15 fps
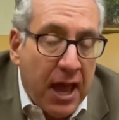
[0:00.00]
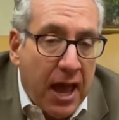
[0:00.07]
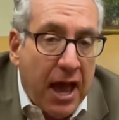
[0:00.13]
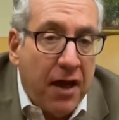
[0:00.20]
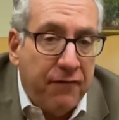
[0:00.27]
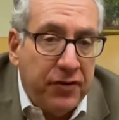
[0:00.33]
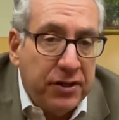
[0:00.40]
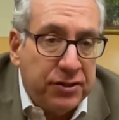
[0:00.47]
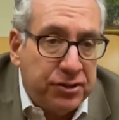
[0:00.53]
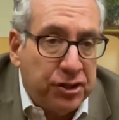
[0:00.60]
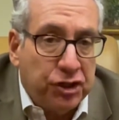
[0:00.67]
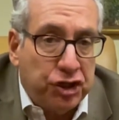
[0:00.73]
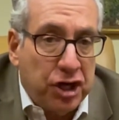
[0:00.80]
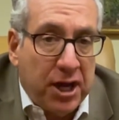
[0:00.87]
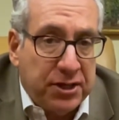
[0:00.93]
Evidence
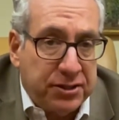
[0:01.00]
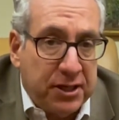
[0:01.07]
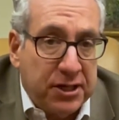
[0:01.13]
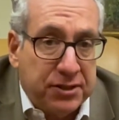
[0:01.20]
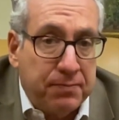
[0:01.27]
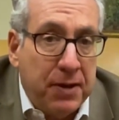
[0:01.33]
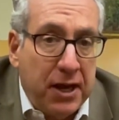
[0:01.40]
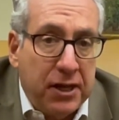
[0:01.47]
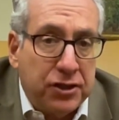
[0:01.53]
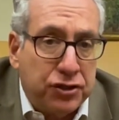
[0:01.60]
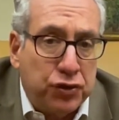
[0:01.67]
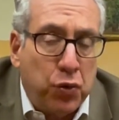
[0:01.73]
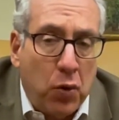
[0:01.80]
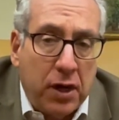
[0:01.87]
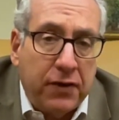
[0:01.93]
suggests that as many as
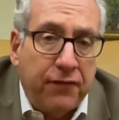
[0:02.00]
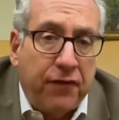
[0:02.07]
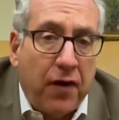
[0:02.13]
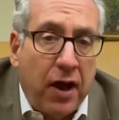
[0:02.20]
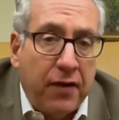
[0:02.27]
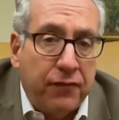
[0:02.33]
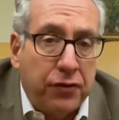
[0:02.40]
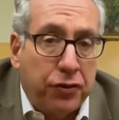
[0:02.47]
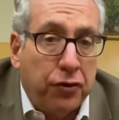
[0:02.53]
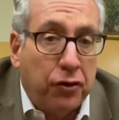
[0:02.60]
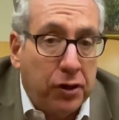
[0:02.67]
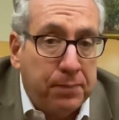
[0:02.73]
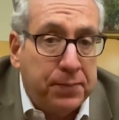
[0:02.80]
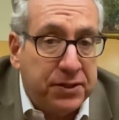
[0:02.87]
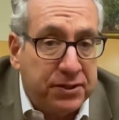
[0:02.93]
25 or
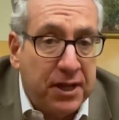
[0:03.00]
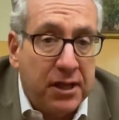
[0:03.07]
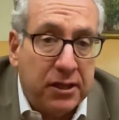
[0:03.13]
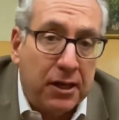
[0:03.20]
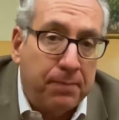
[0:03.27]
30% of the